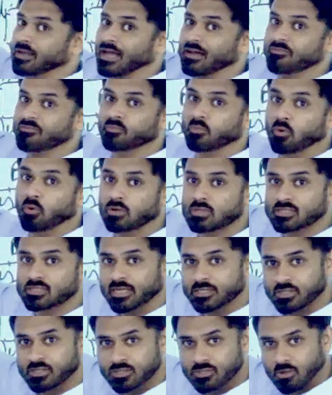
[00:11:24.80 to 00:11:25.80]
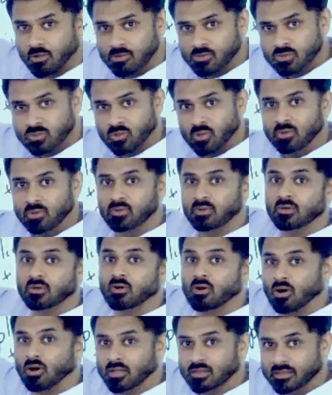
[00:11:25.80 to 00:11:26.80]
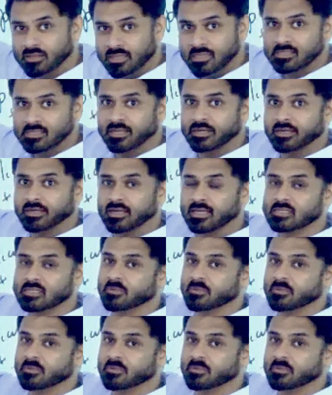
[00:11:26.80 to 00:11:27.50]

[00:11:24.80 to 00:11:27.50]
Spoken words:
more sessions also on these areas,